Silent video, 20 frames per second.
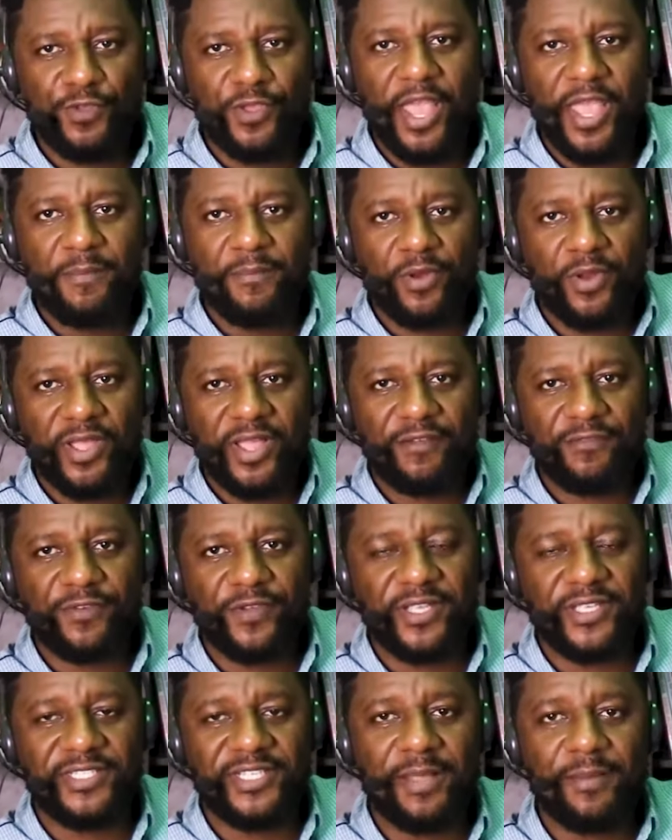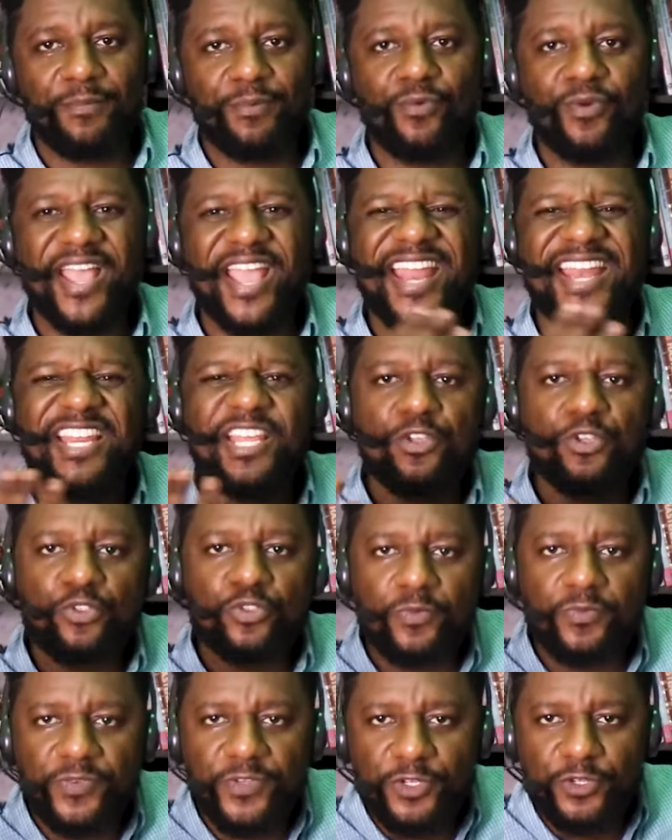you are a blogger, for example, any
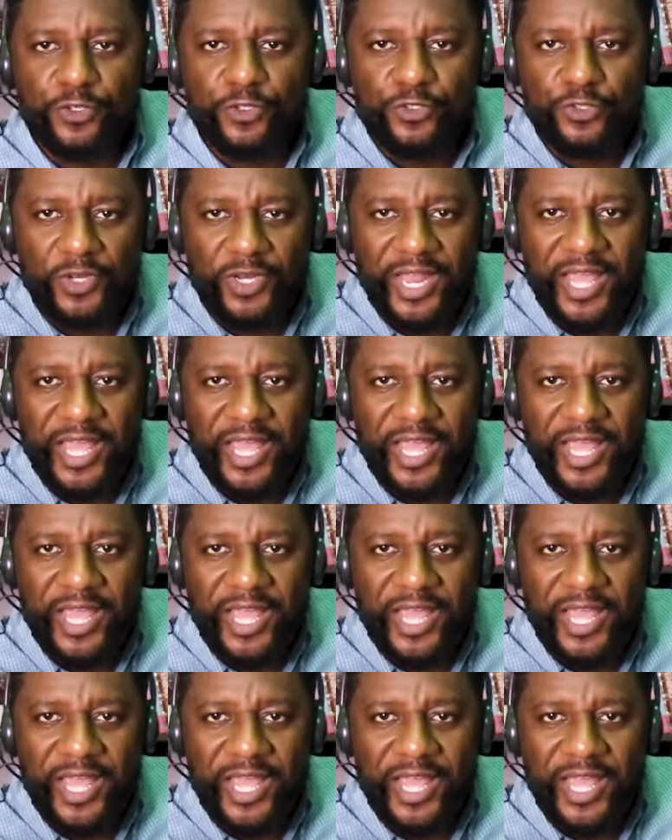YouTube videos you